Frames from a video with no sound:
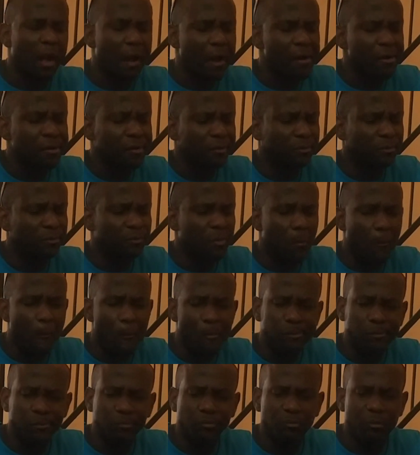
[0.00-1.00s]
Oh,
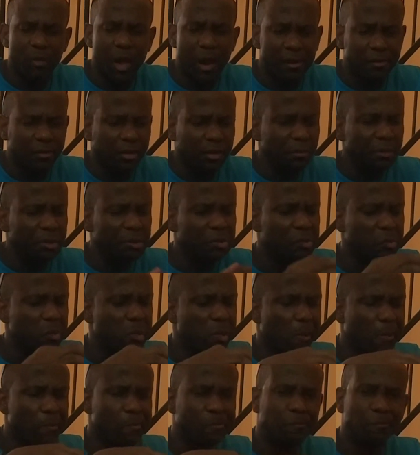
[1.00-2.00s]
it's a bit
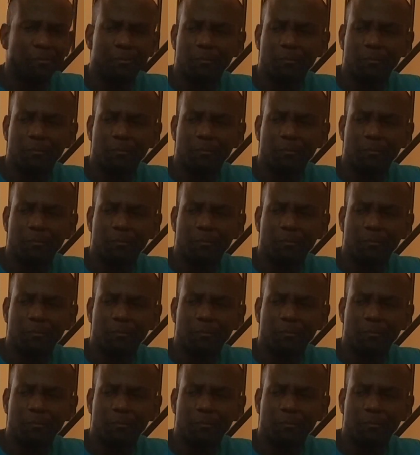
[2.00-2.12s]
sweet.